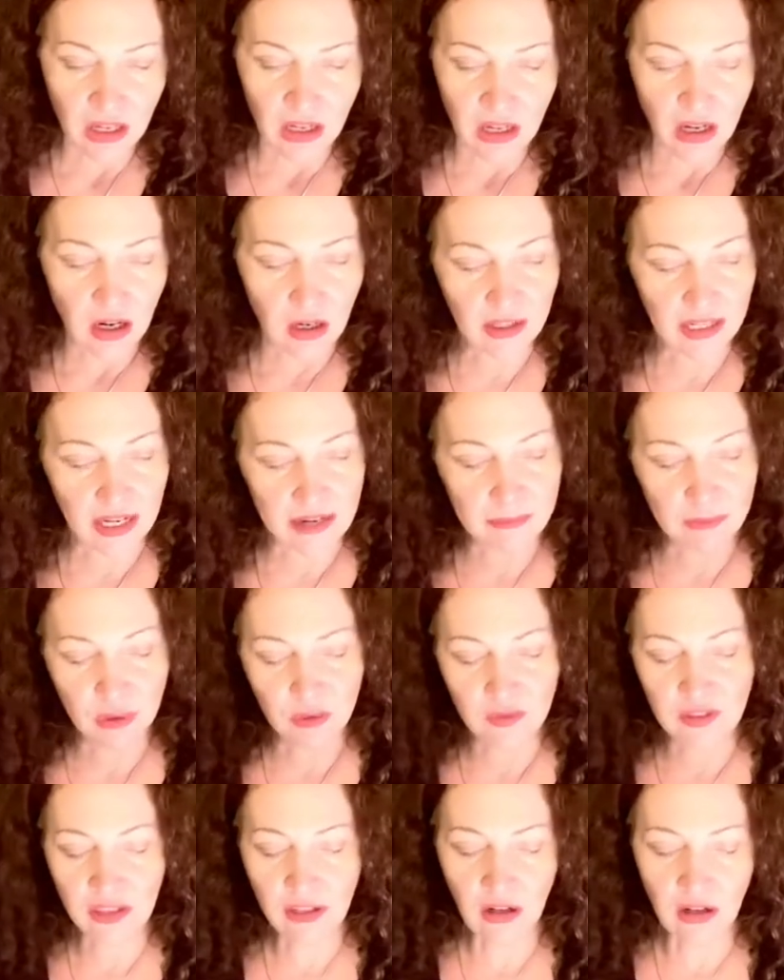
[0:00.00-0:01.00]
Okay,
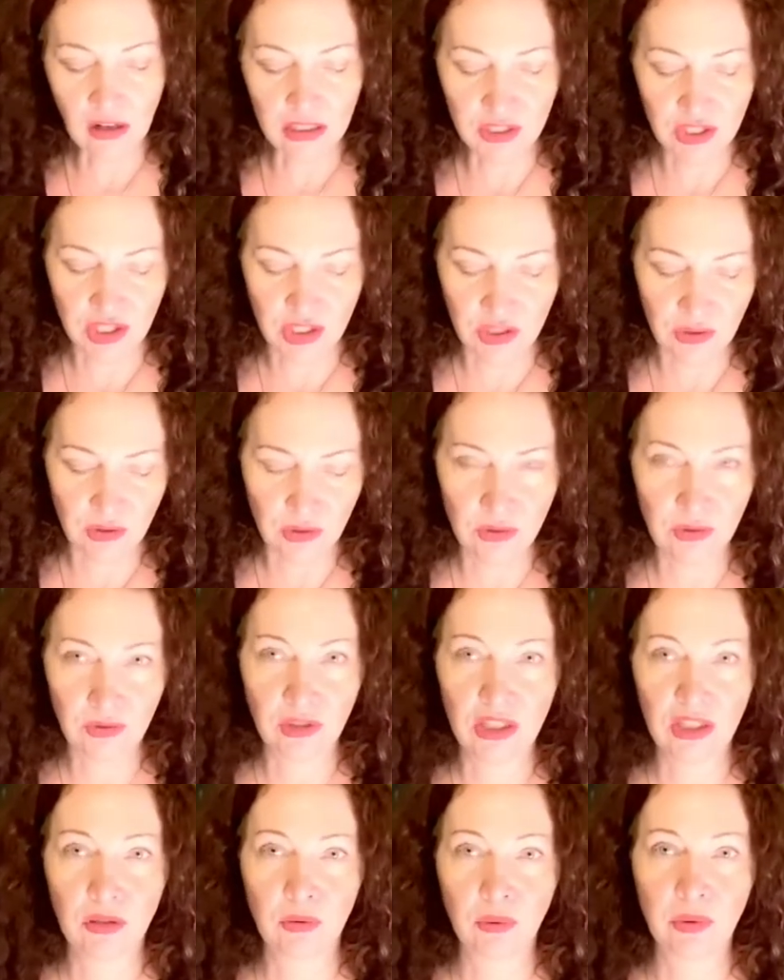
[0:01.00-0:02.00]
moving on to the
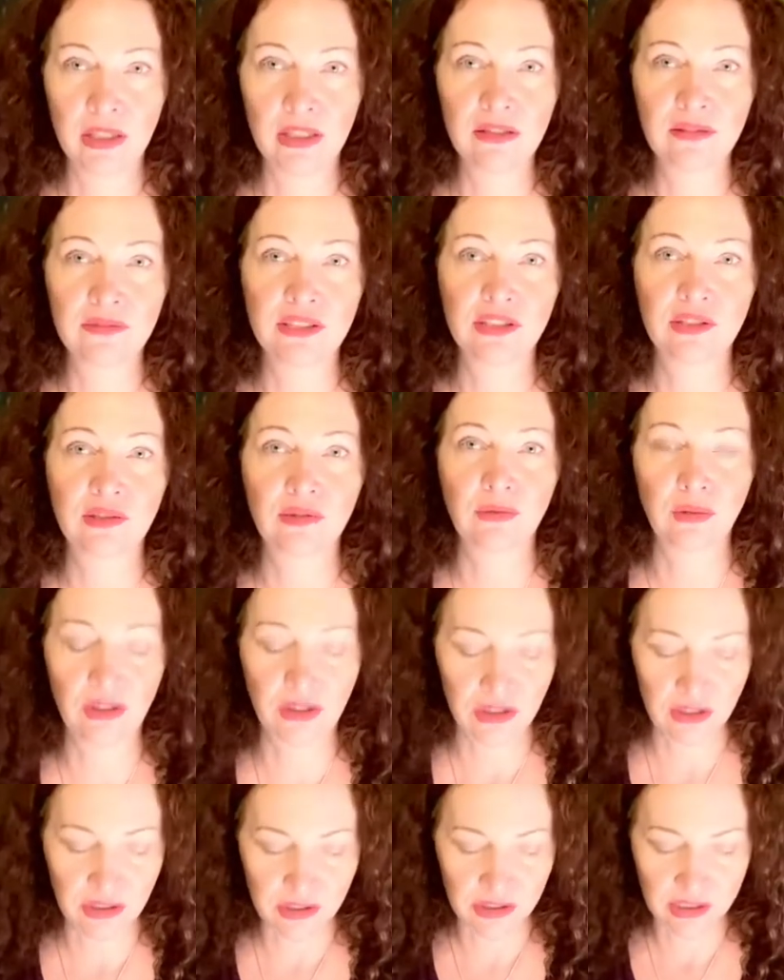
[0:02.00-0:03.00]
Queen of
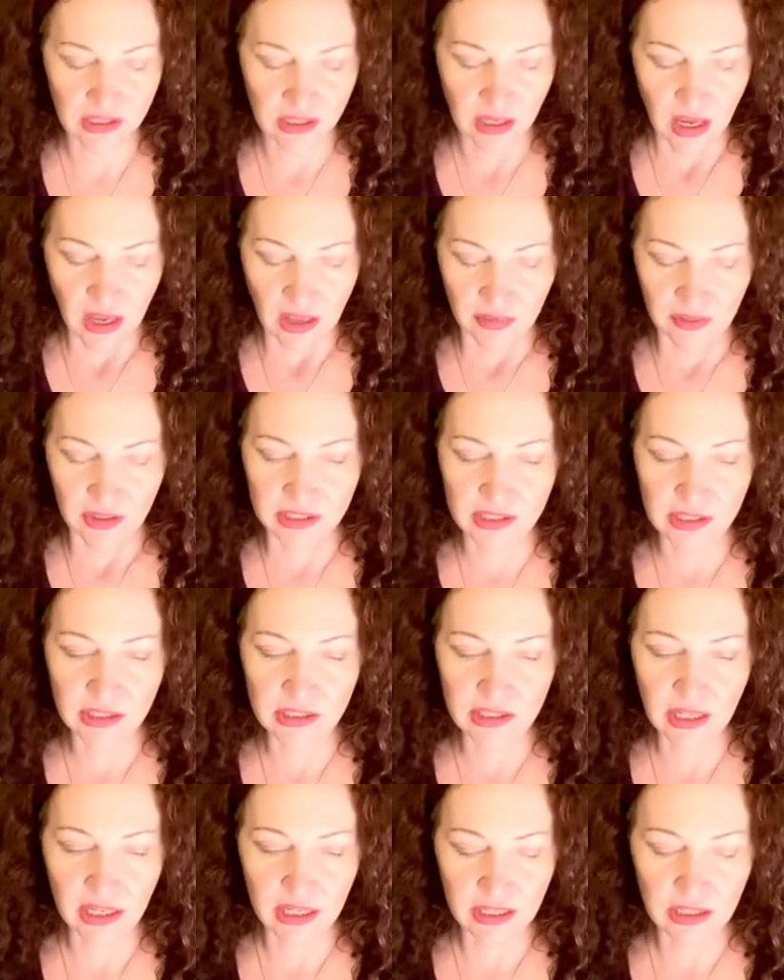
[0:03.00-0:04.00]
Swords. This
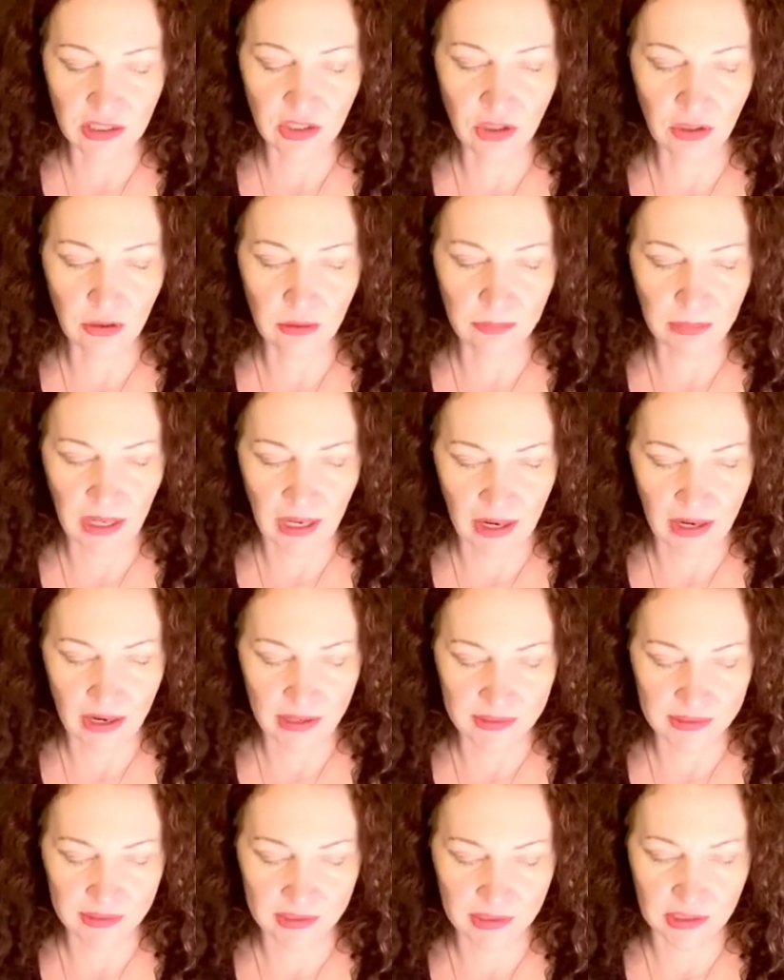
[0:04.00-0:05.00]
is in your
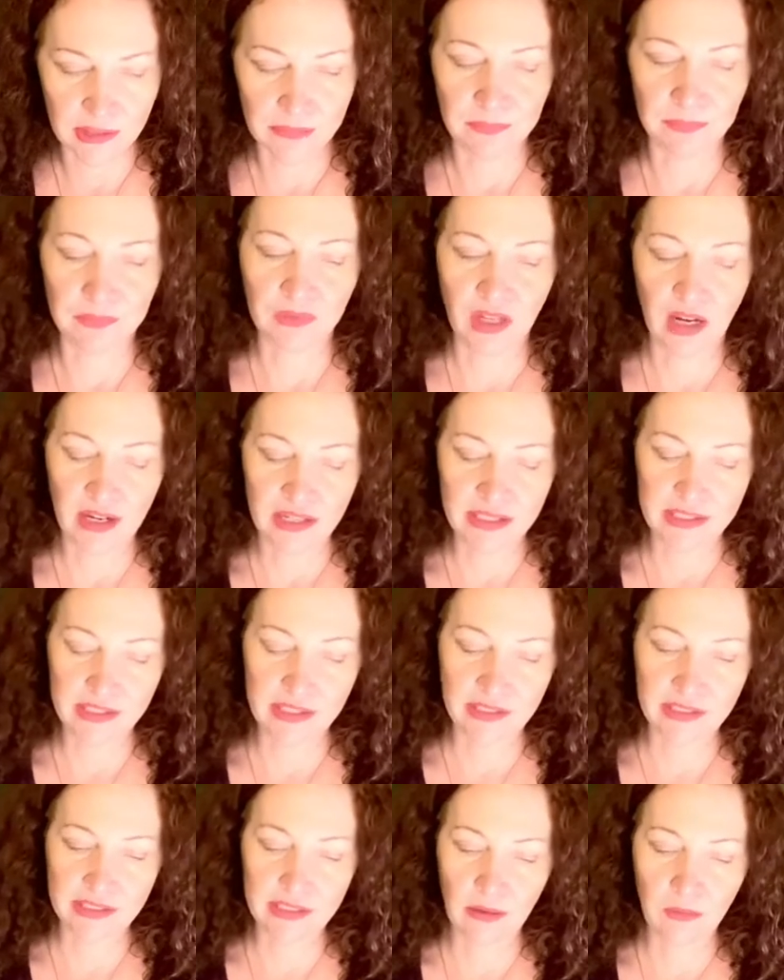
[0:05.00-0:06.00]
past. I
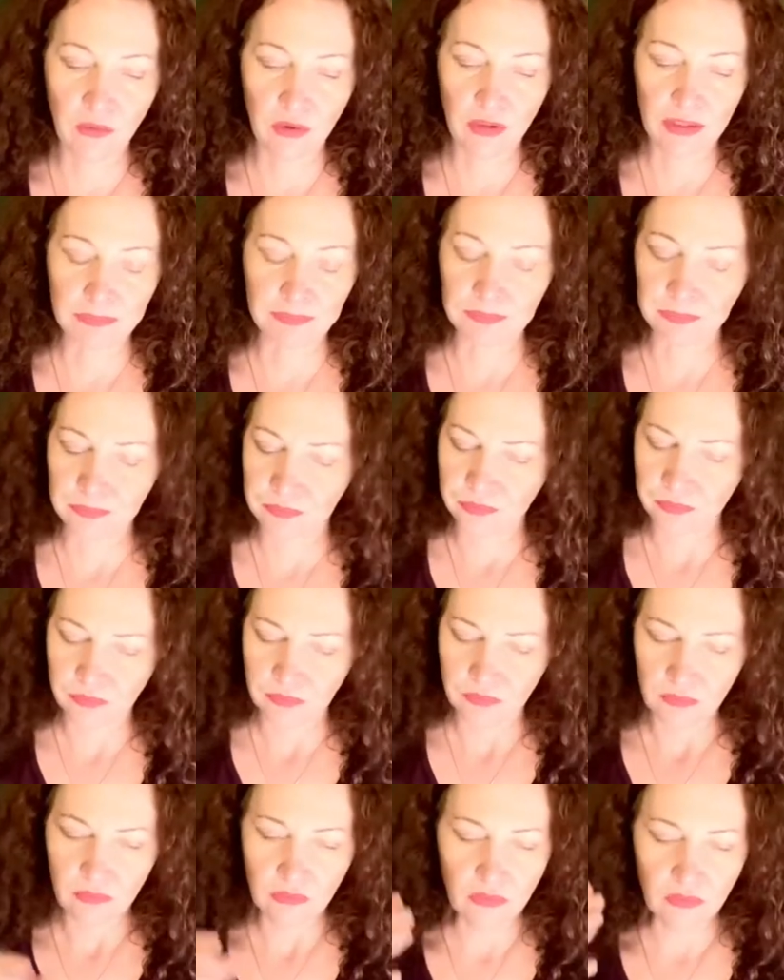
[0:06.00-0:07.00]
see someone,
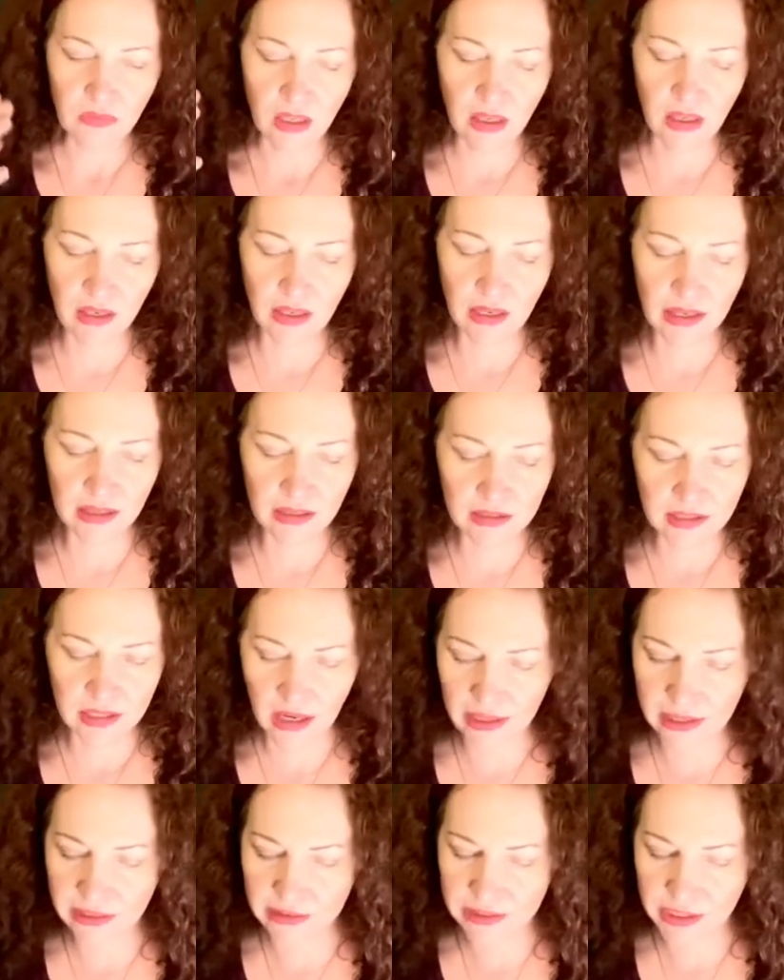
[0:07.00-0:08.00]
and
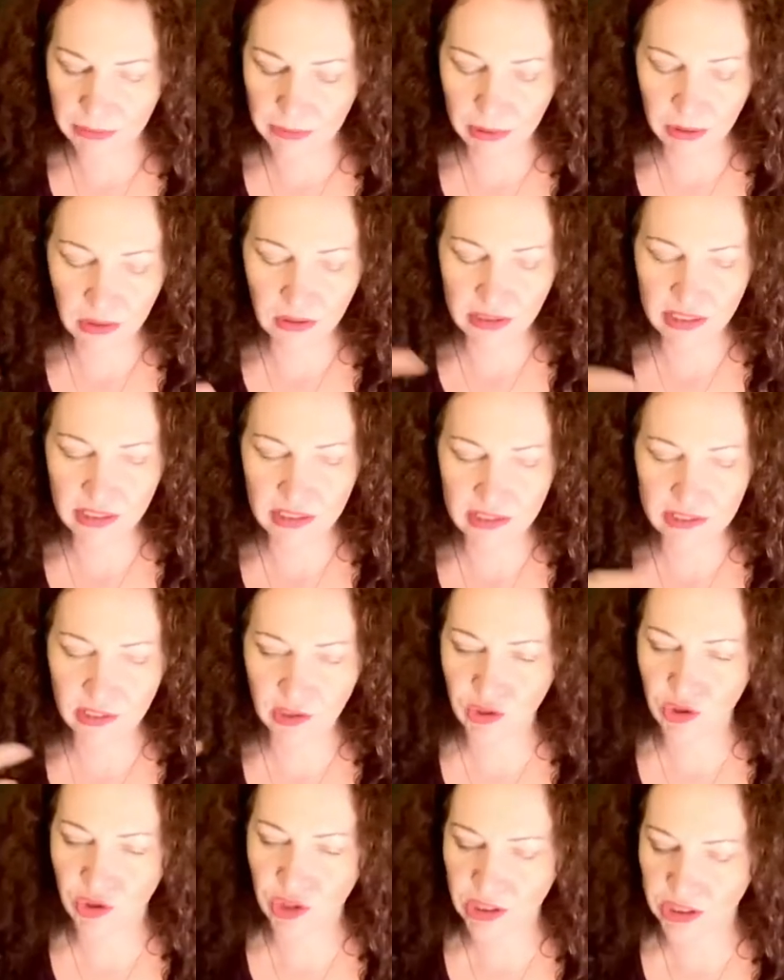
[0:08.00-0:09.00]
I suppose this
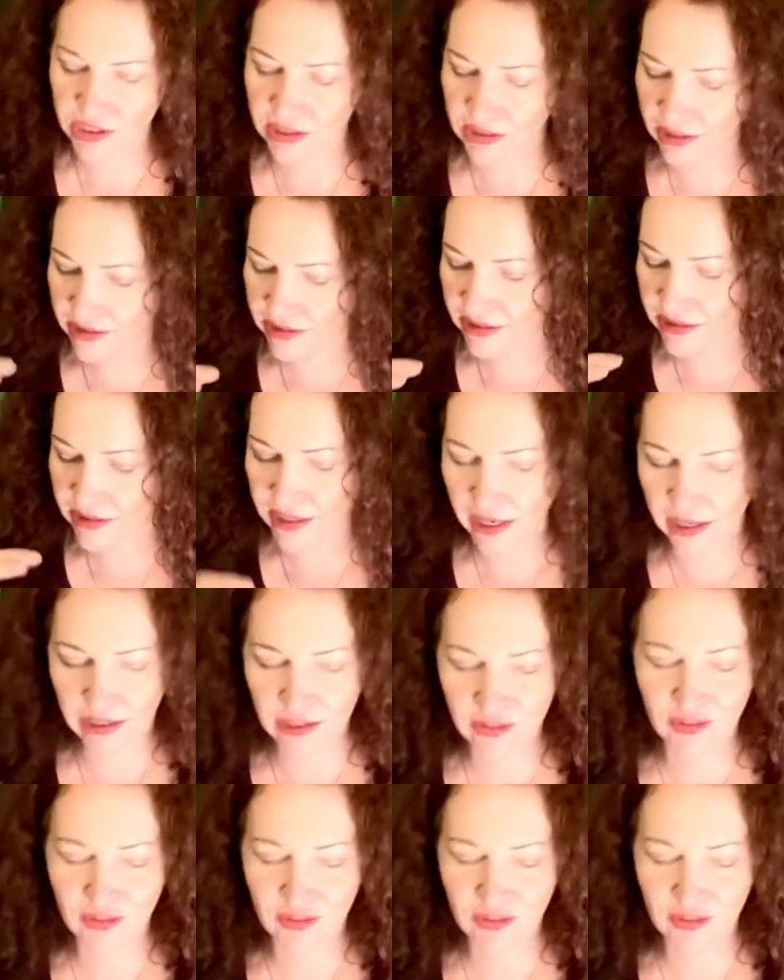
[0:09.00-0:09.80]
is just this deck of